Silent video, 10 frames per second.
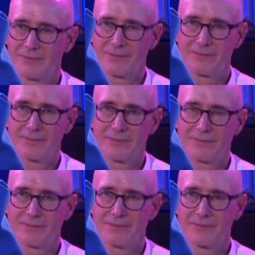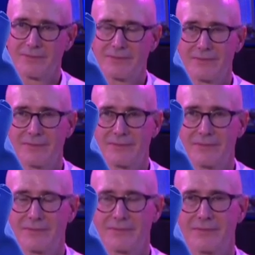
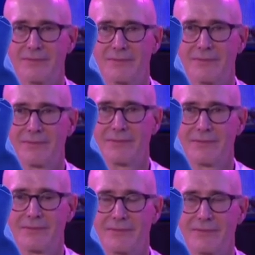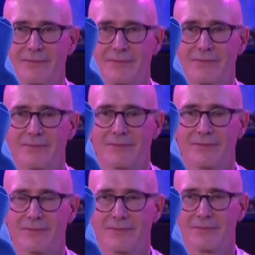
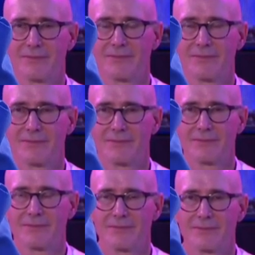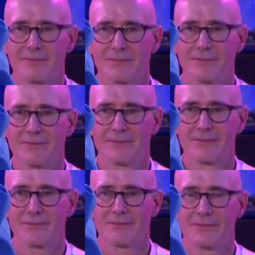
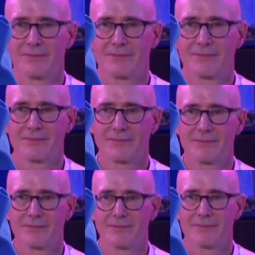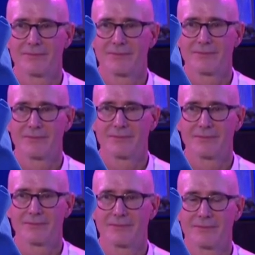
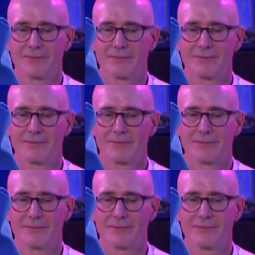No words are spoken by the person on screen.